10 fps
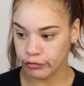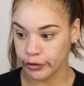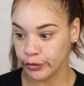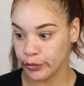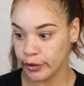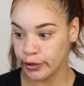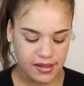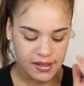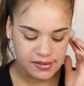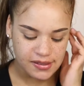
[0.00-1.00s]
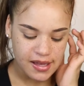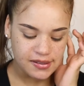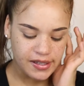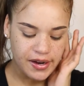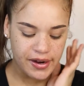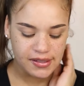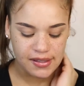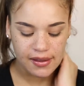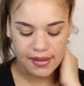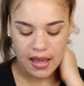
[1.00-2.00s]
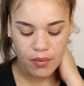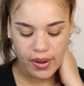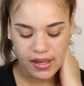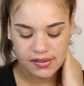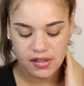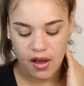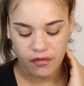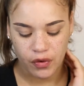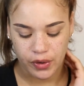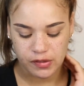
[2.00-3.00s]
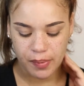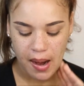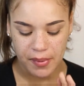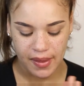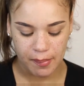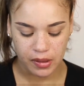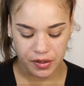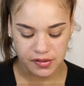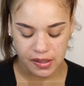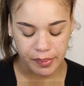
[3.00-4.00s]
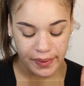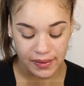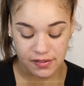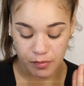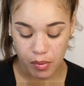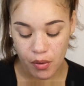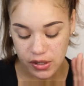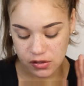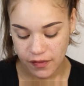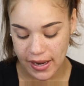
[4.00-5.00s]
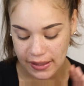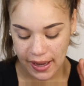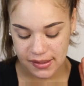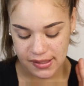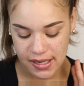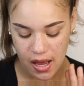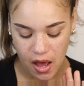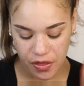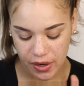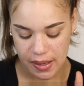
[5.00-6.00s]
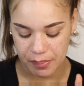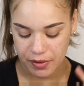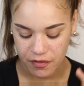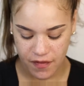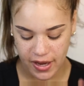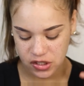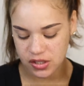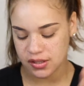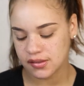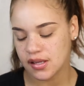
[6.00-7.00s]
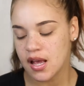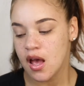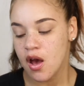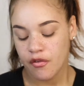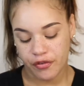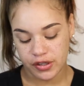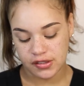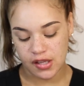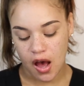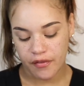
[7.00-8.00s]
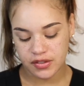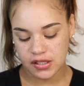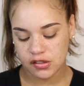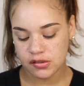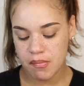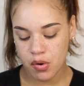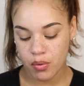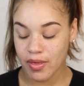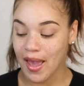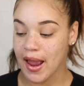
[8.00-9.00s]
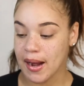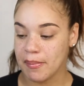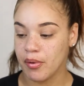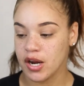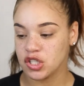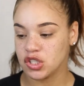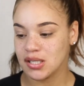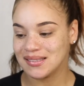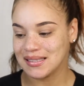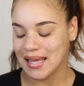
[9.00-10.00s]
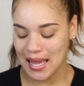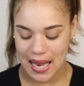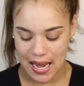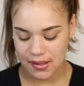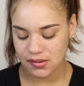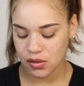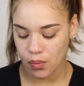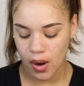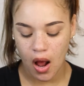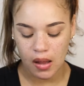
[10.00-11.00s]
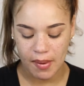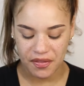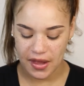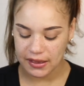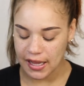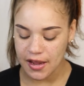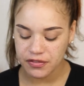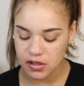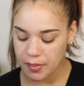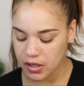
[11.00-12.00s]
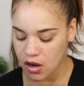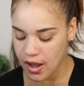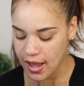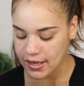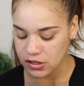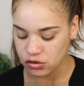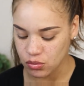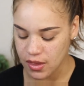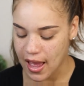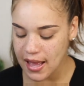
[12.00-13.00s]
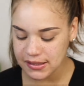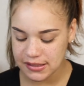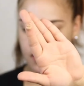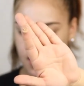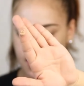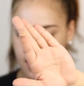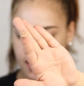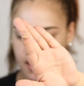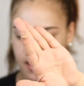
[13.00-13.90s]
Rude. It says here it's a lightweight, soft focus primer that blurs the appearance of pores, fine lines, and other imperfections for soft, smooth, airbrushed skin. So we're all about that life, so I'm gonna go ahead and do that. So this is what it